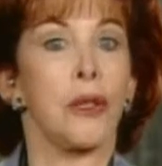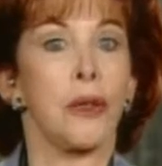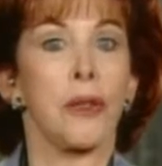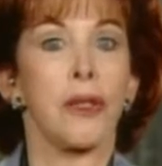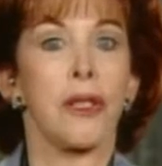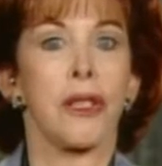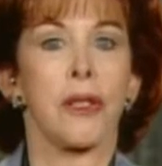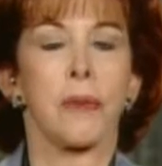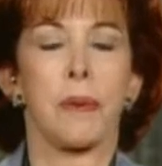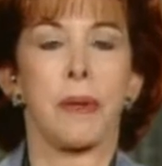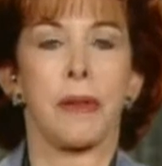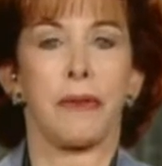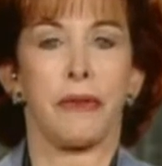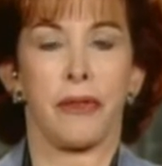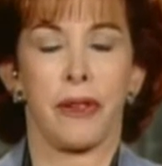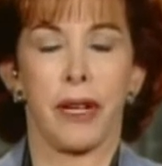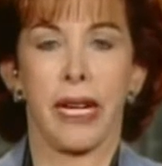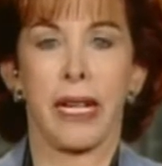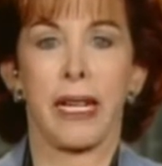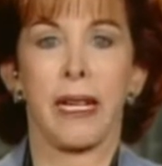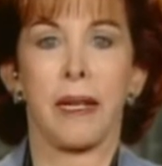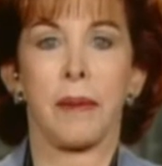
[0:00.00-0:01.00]
news has been
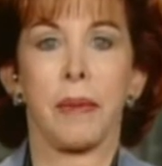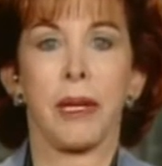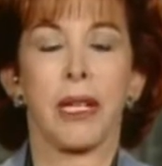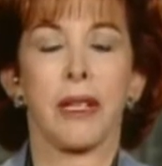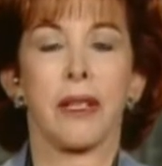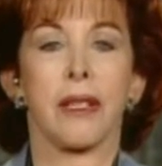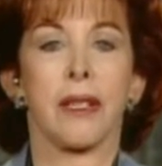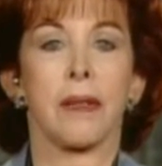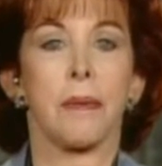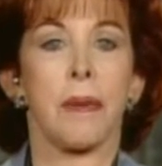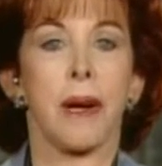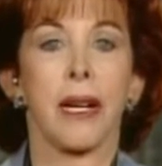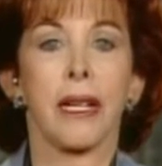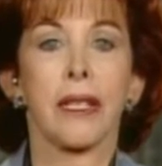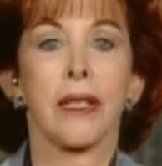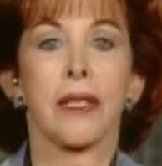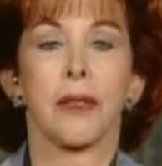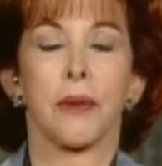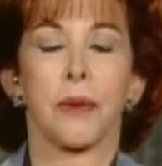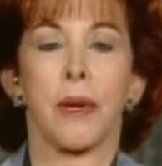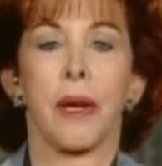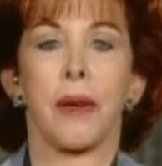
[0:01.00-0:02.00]
frightening because
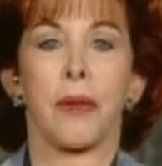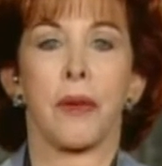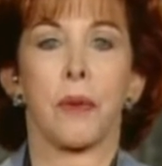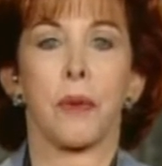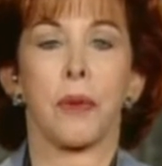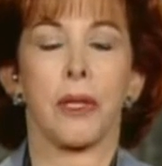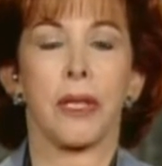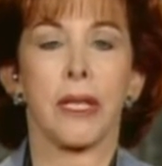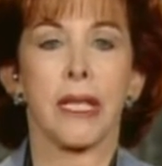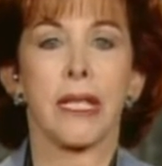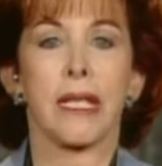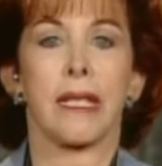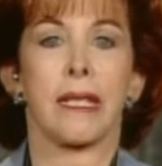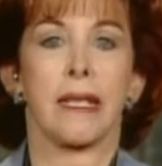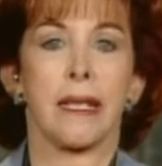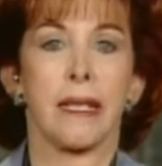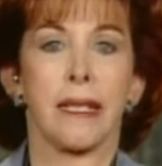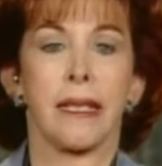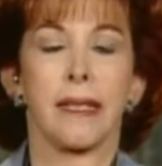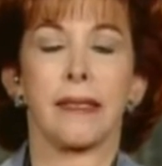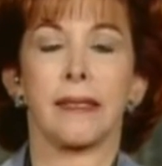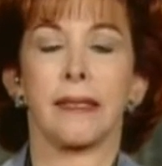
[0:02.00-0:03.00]
markets around the world send a
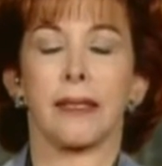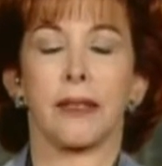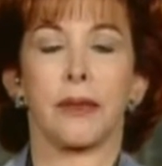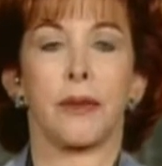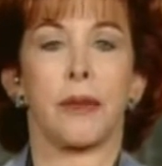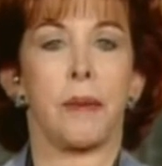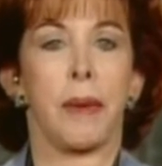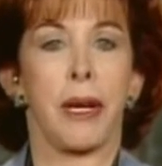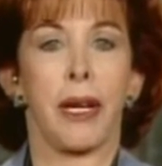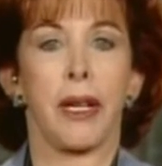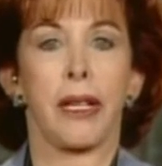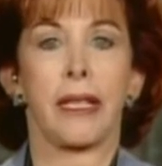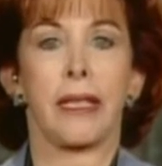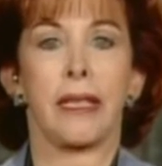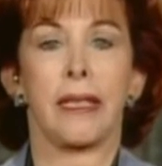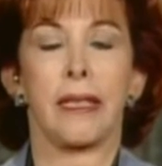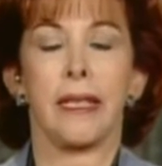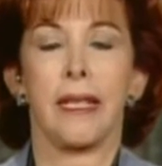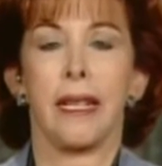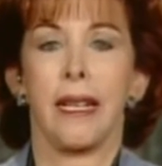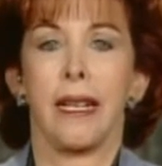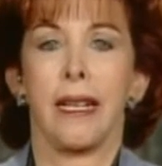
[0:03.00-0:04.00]
signal to
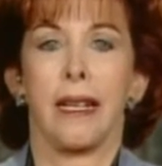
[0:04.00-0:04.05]
America.